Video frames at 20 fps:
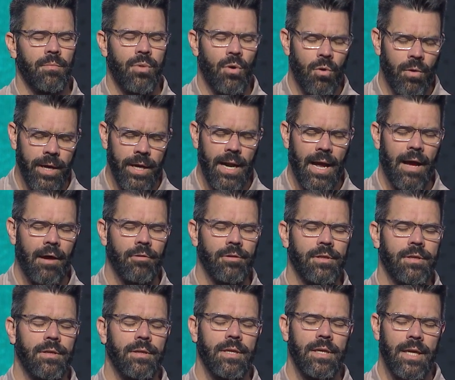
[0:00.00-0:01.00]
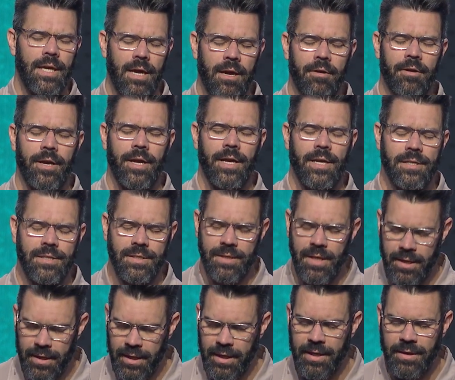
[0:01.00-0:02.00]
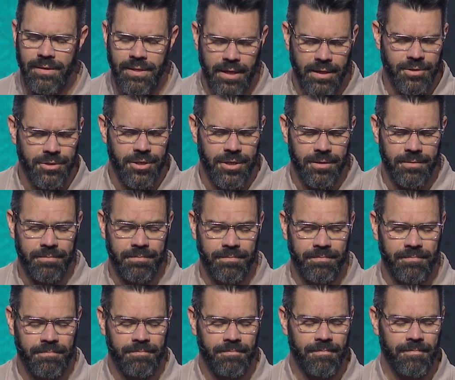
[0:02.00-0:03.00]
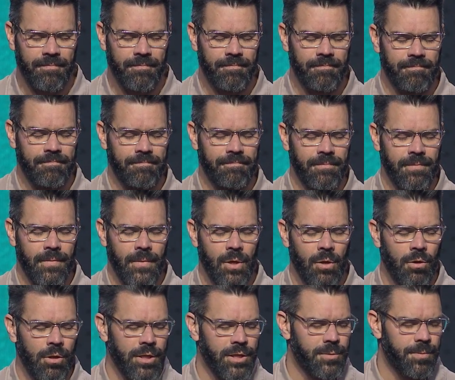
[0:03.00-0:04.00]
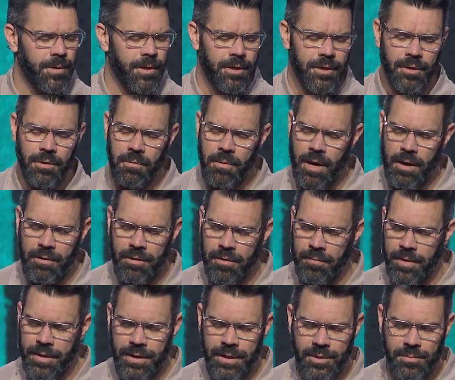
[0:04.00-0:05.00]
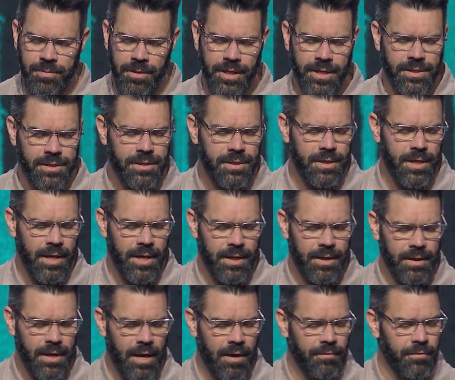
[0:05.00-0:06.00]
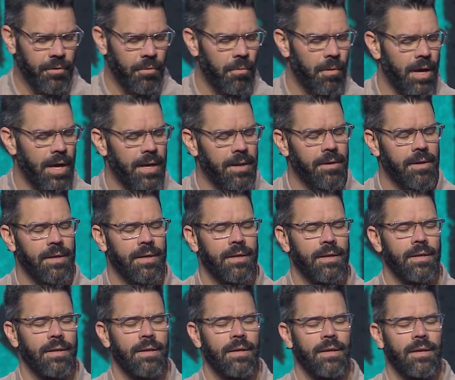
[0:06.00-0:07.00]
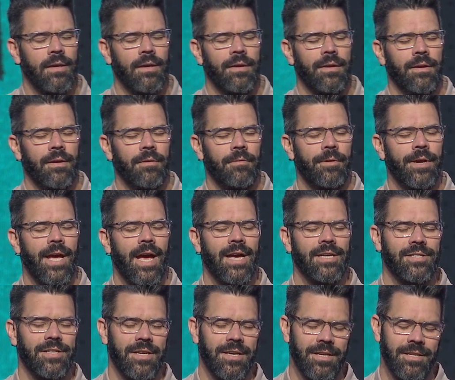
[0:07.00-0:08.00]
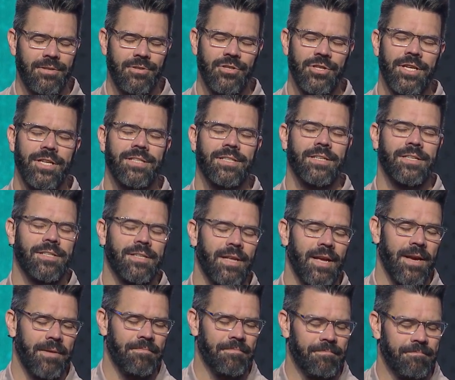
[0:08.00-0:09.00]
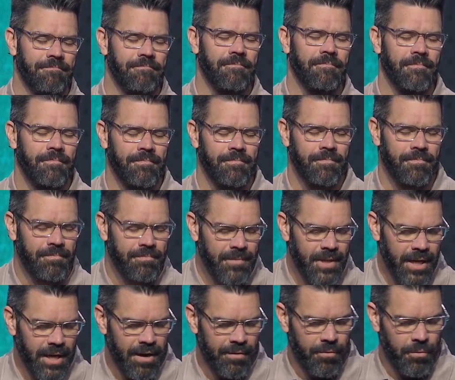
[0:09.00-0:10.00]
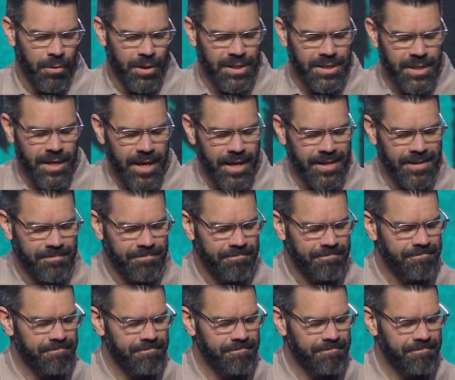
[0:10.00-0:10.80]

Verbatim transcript: point out the areas that need attention? Holy Spirit, you're welcome in this place today. Have your way. We ask it in Jesus' name. And everyone said,